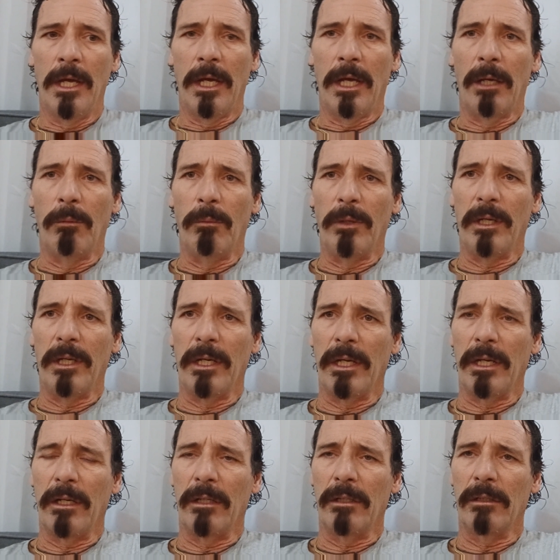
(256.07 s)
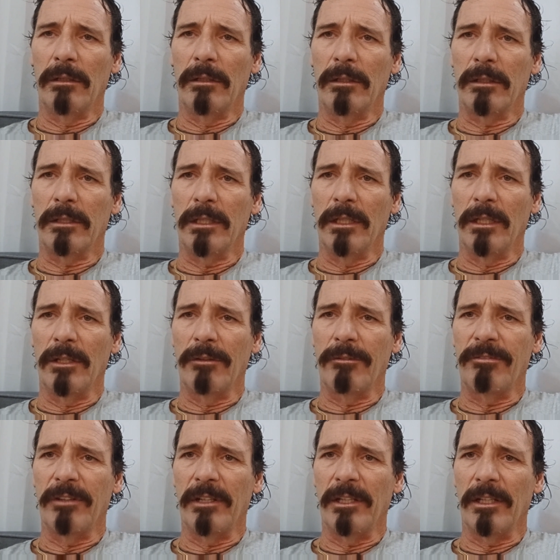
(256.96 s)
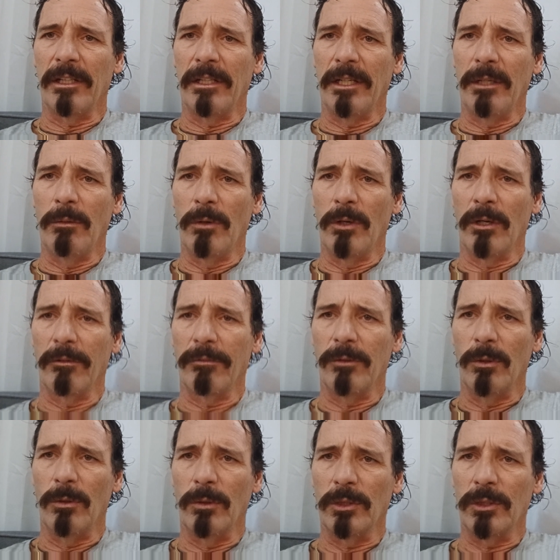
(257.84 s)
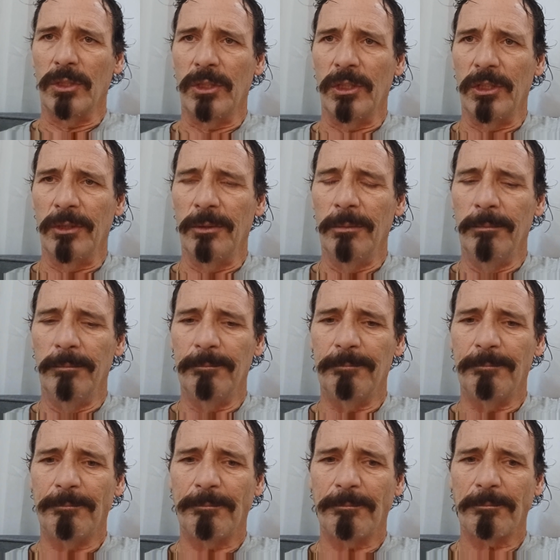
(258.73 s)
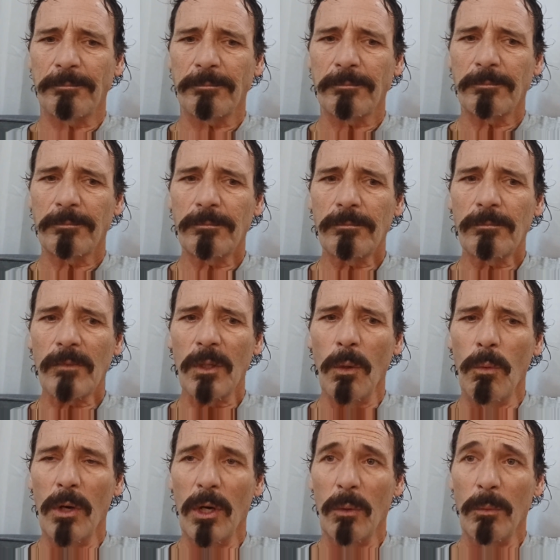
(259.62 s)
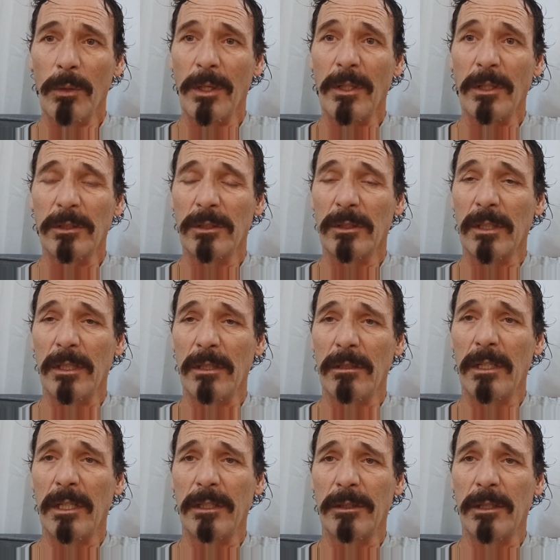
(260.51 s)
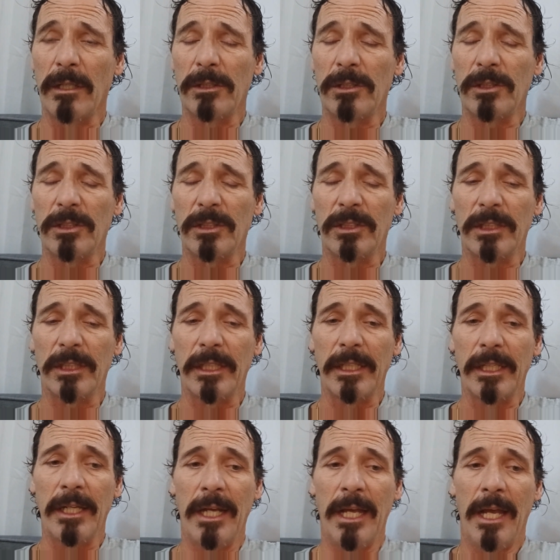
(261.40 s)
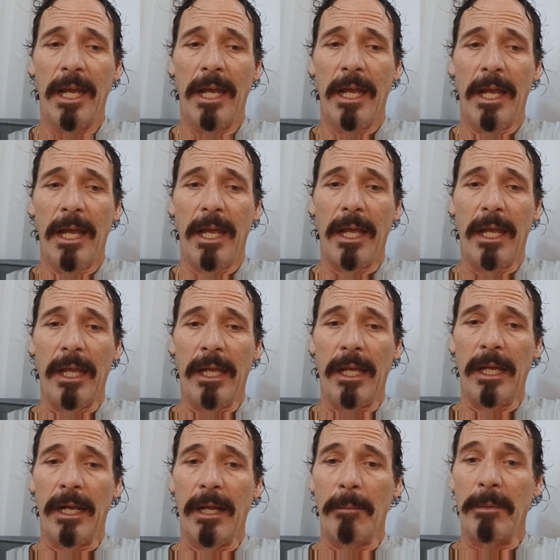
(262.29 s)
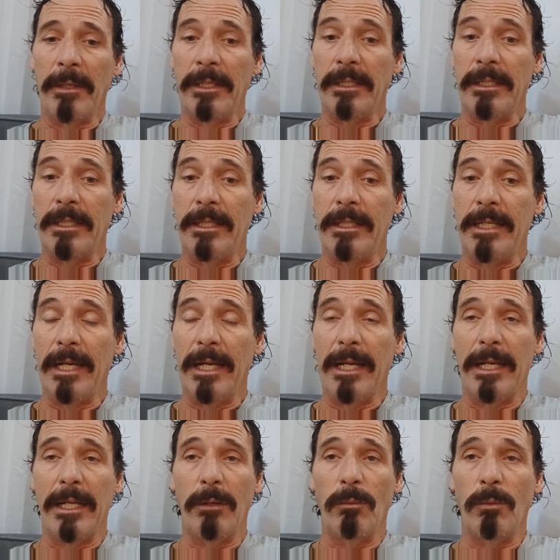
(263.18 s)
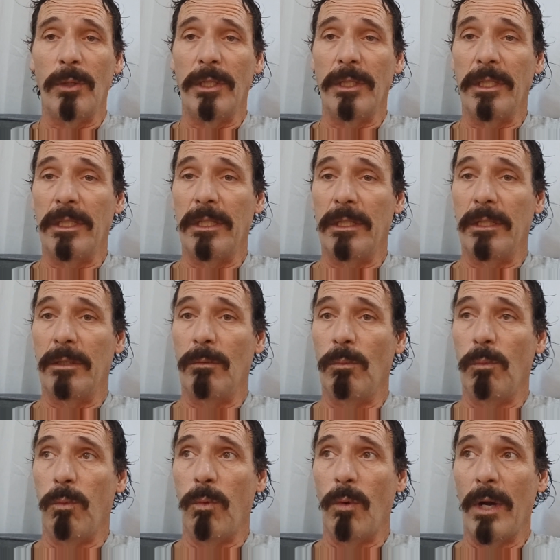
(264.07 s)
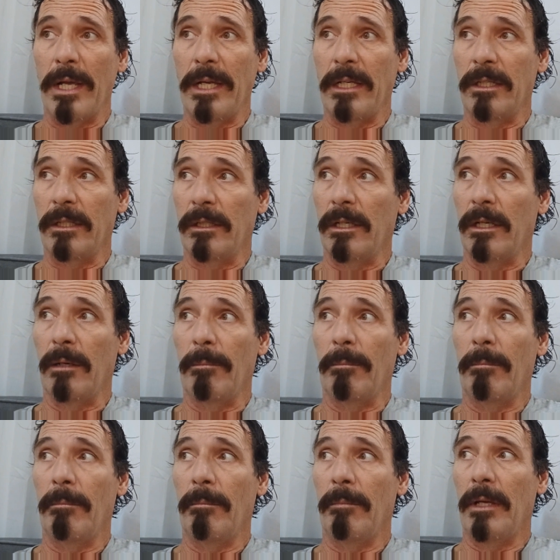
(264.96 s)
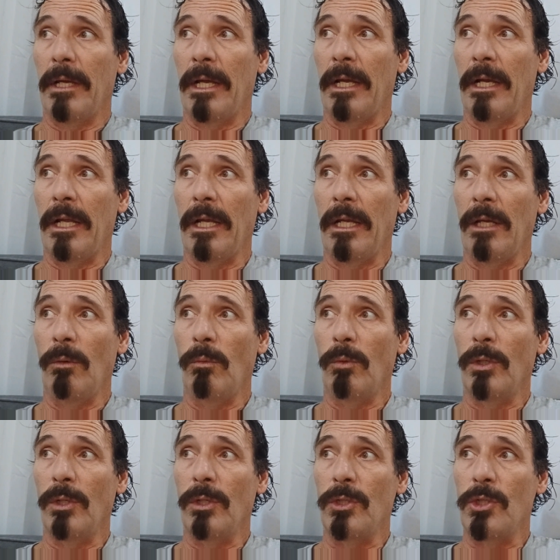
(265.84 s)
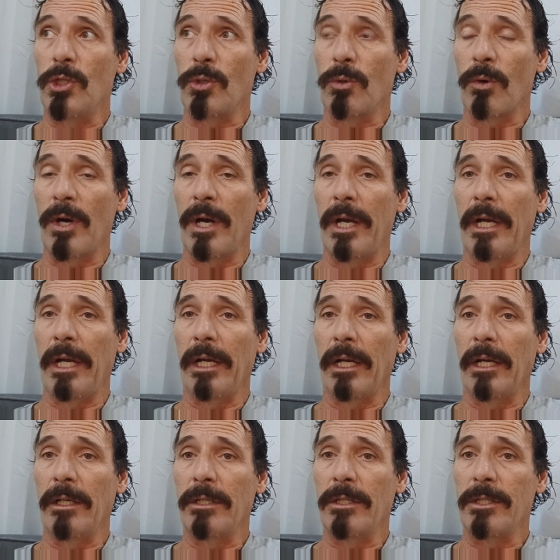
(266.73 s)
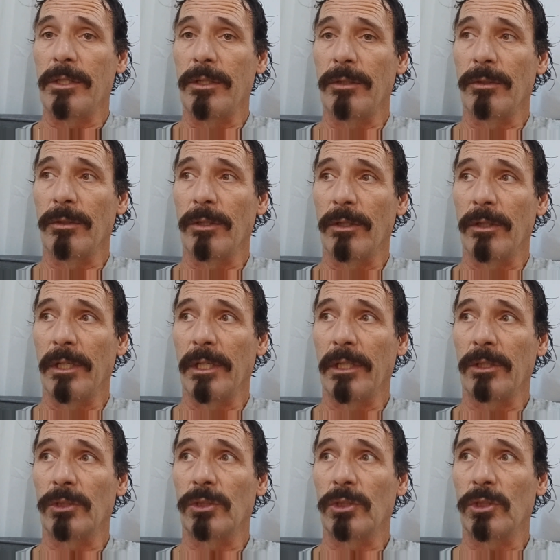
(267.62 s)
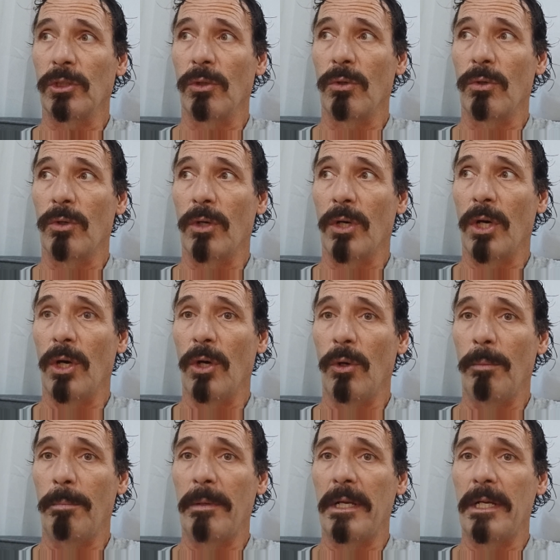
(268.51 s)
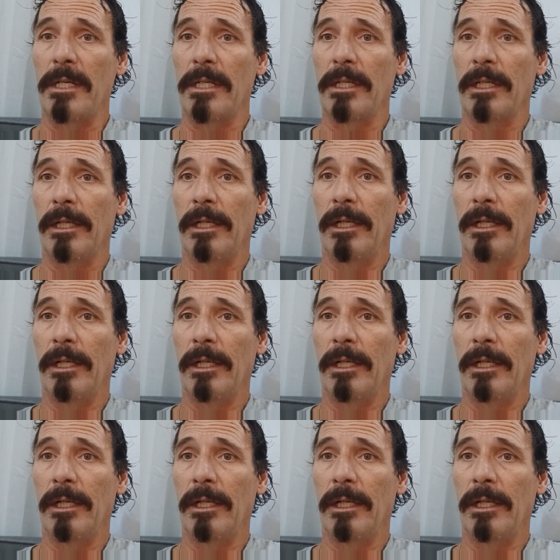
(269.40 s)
and we had a colored fella, he worked for us too, worked with us, I should say. And I mean, Daddy would wake up and he would drink until the liquor store opened.